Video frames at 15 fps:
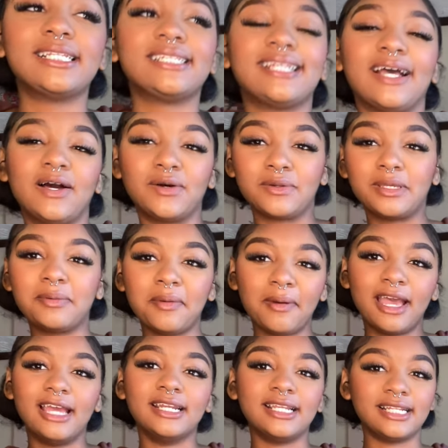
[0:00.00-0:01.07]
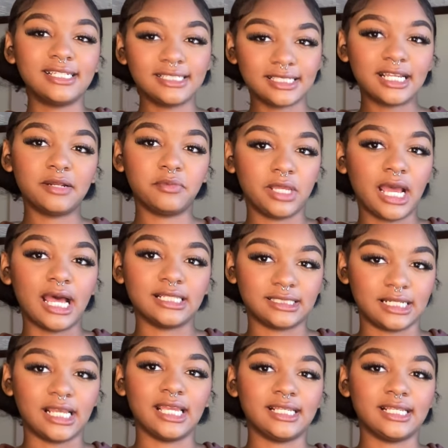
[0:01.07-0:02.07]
now keep in mind it is going to be hot today